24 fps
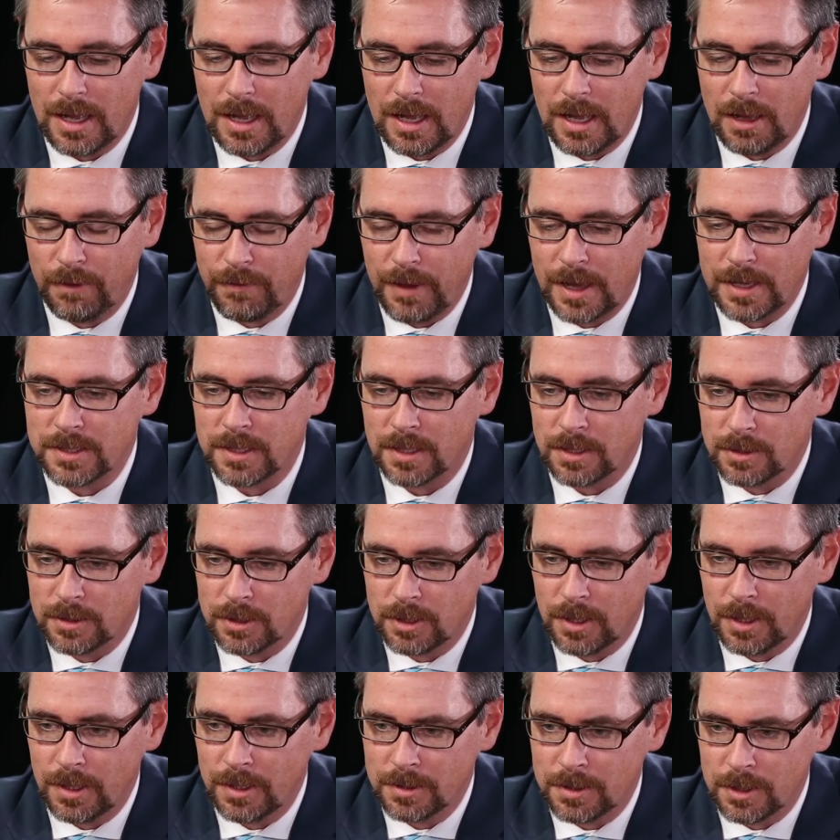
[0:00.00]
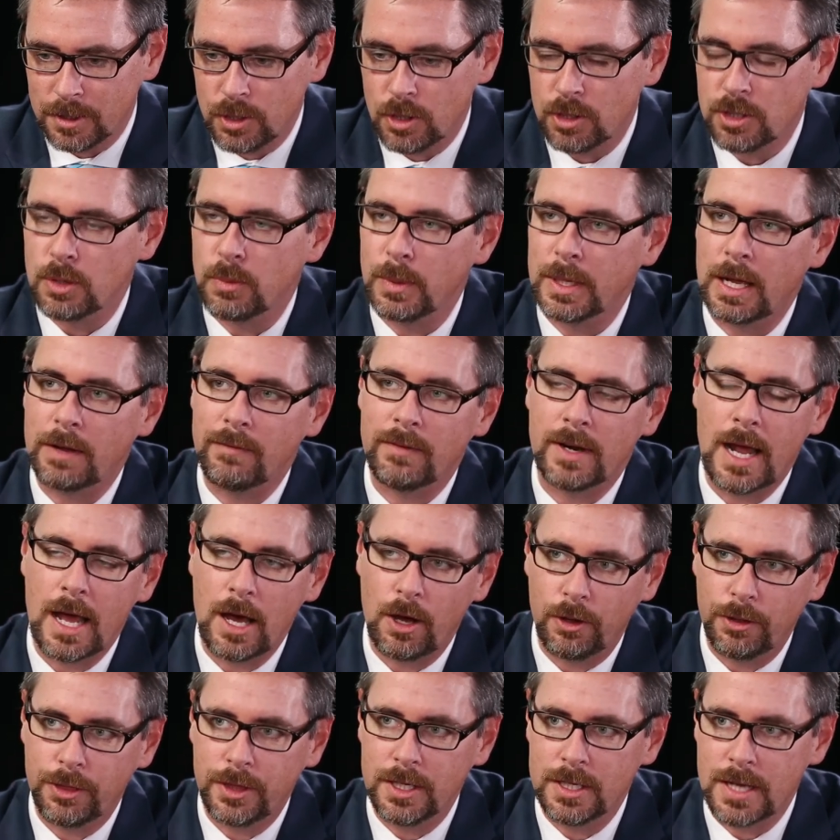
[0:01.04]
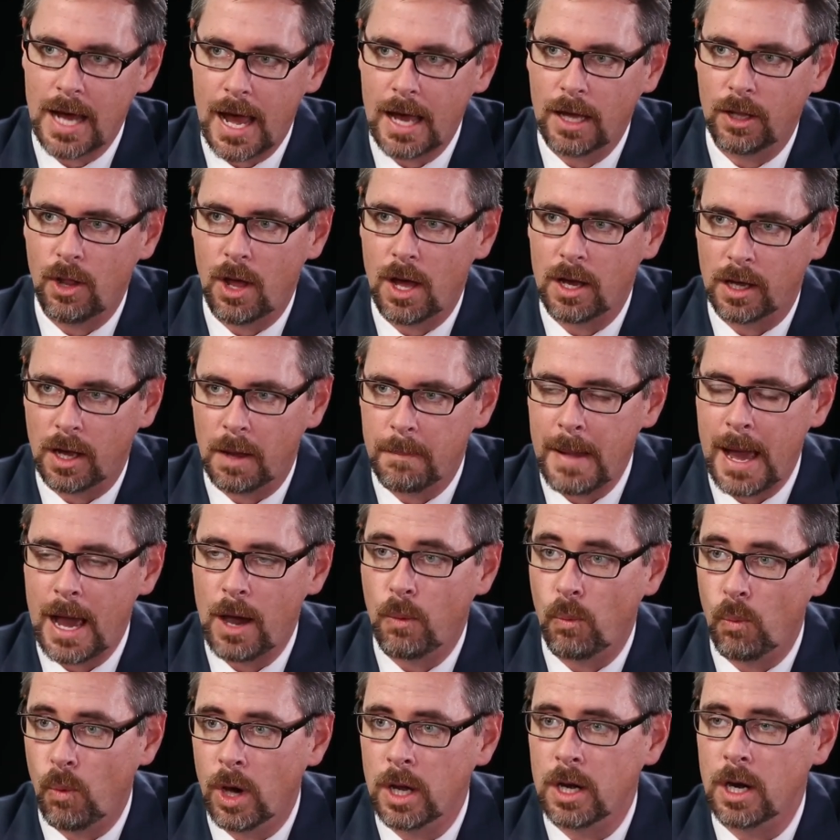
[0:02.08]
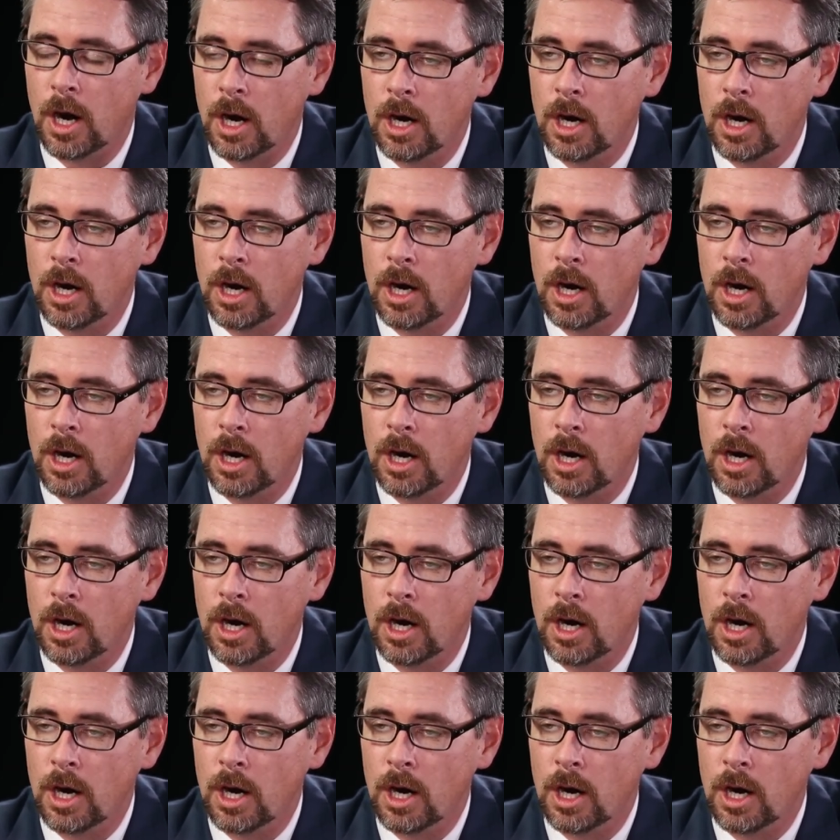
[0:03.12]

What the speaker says: if as an institution we can have a healthy dialogue about what